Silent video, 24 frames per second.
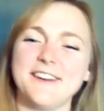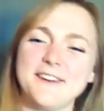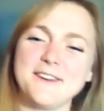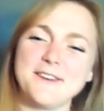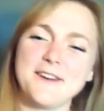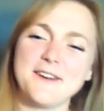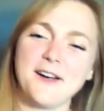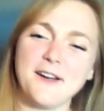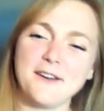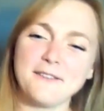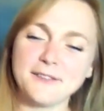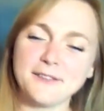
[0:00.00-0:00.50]

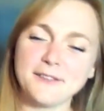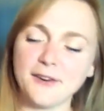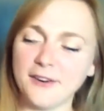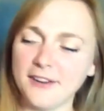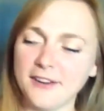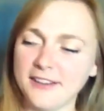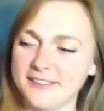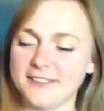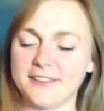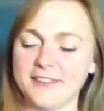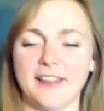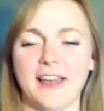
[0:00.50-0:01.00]
I've got
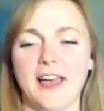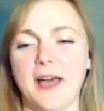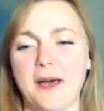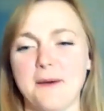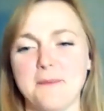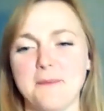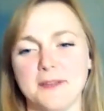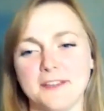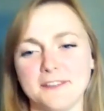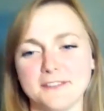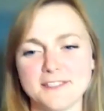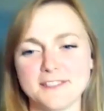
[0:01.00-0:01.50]
into the
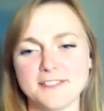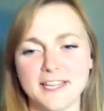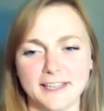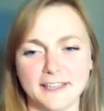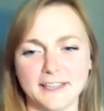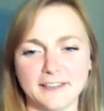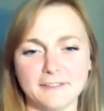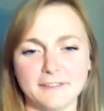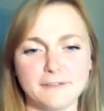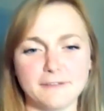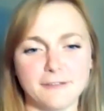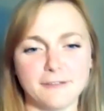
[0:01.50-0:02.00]
habit of
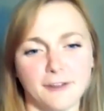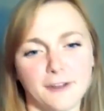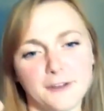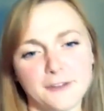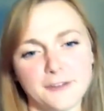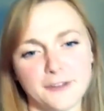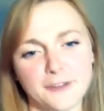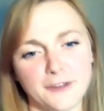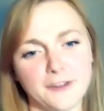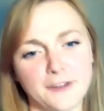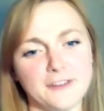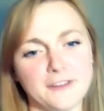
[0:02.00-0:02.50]
taking
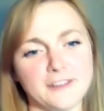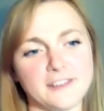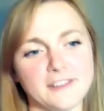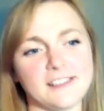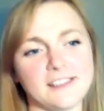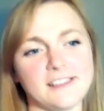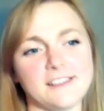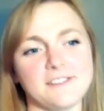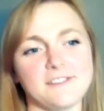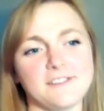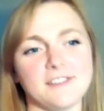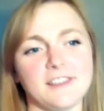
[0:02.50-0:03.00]
photos
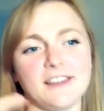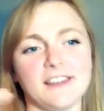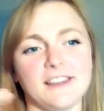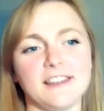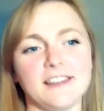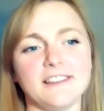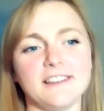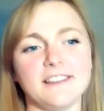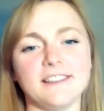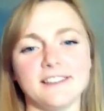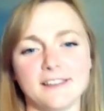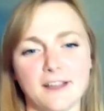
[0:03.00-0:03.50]
of
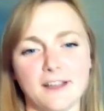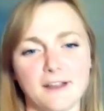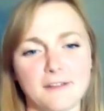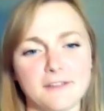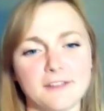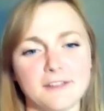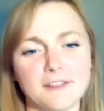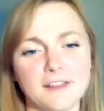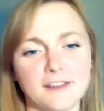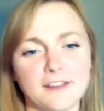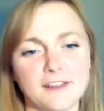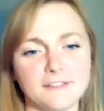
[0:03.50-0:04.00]
like stuff
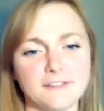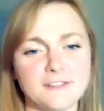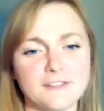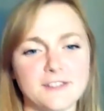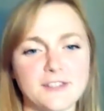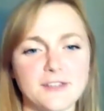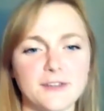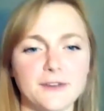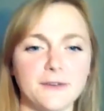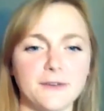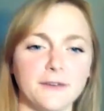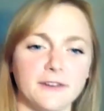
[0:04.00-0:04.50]
that I
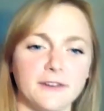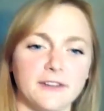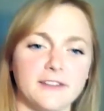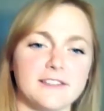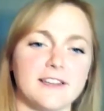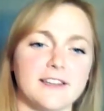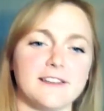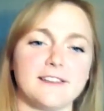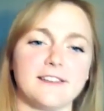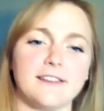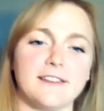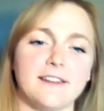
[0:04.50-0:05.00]
do on a
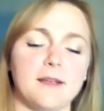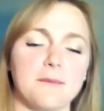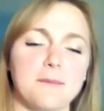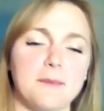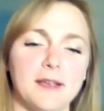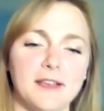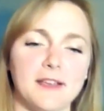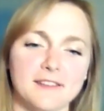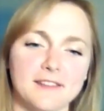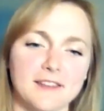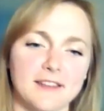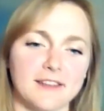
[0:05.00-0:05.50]
day-to-day
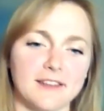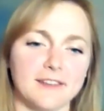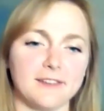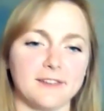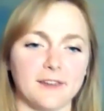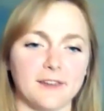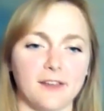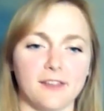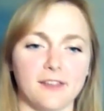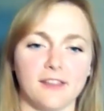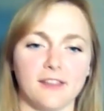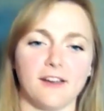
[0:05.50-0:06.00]
basis,
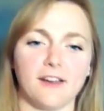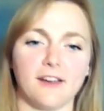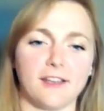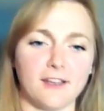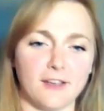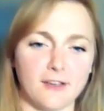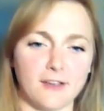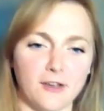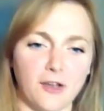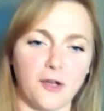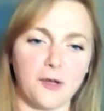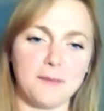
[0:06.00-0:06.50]
so that I
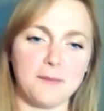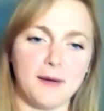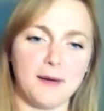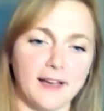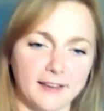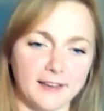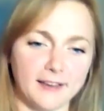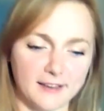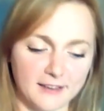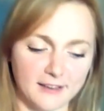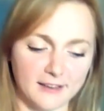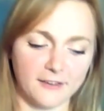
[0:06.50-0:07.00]
can go
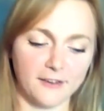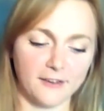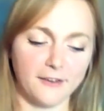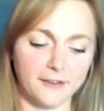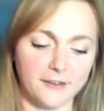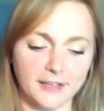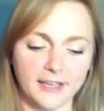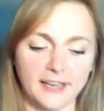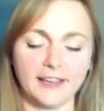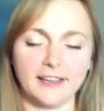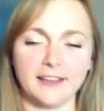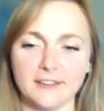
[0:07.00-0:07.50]
back and go,
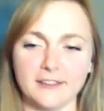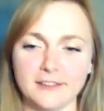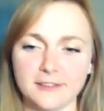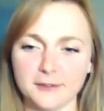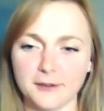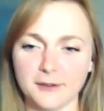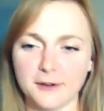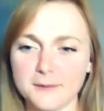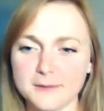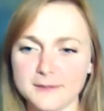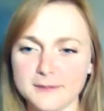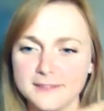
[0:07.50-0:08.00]
okay,
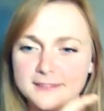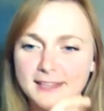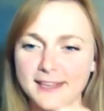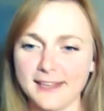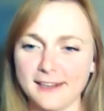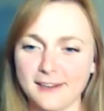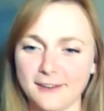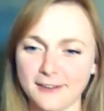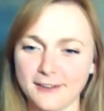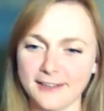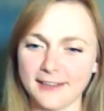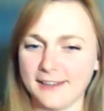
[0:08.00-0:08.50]
so I was in
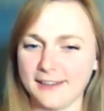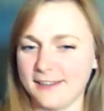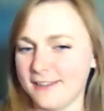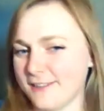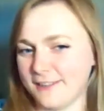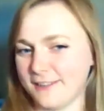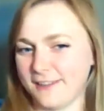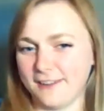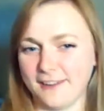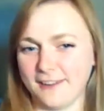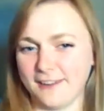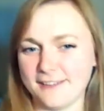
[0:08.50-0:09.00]
that
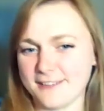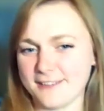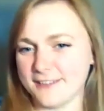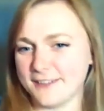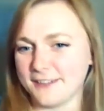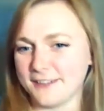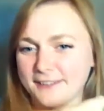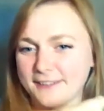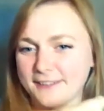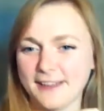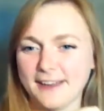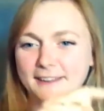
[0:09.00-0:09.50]
location and I
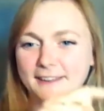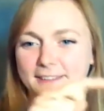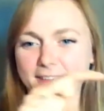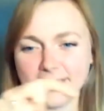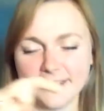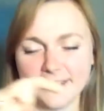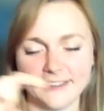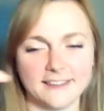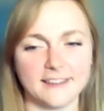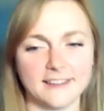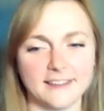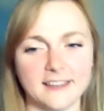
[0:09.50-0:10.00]
dug that and
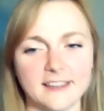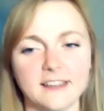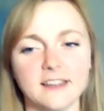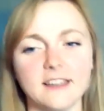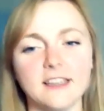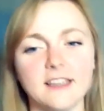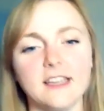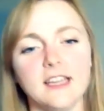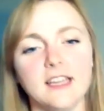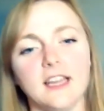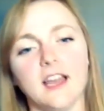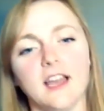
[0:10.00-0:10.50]
that and that,
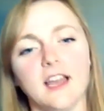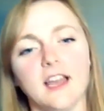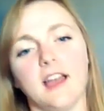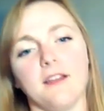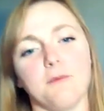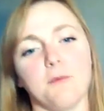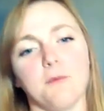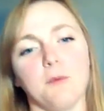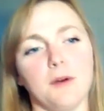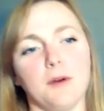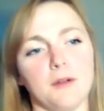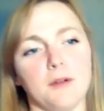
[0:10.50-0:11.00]

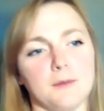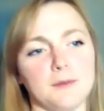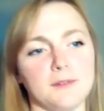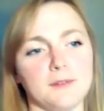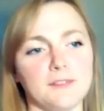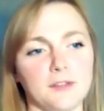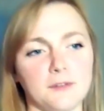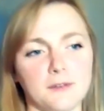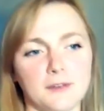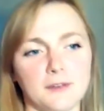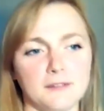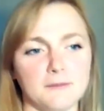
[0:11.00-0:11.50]
and what I was
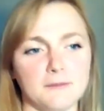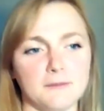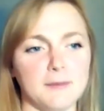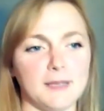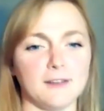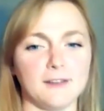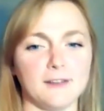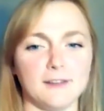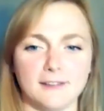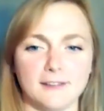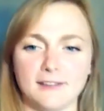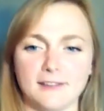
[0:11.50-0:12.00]
doing,
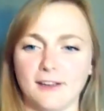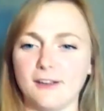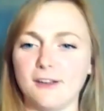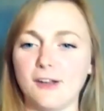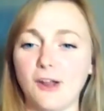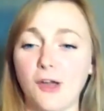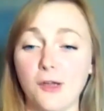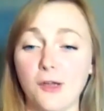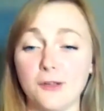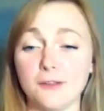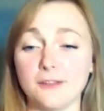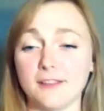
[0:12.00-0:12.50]
because I
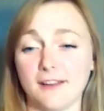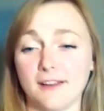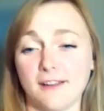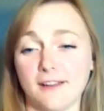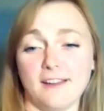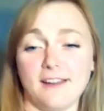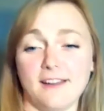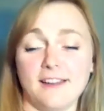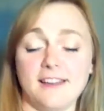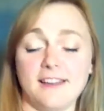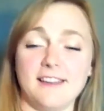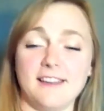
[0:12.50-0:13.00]
know that
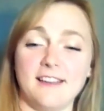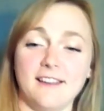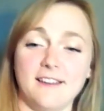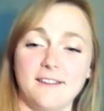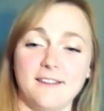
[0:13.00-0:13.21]
I